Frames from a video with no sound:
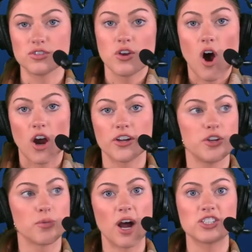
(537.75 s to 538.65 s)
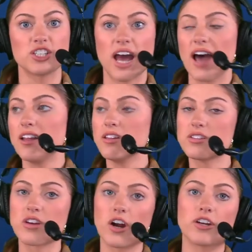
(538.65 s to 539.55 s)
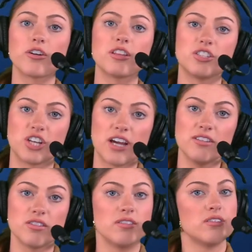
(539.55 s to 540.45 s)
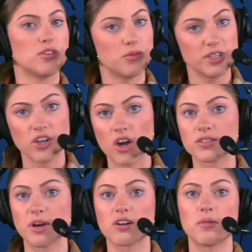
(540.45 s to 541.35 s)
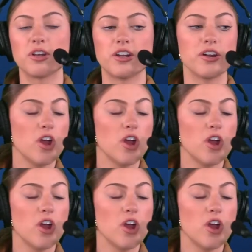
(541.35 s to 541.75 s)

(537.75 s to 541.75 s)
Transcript: You are. You're watching Allen Lazard go to the Jets, who we talked about coming here.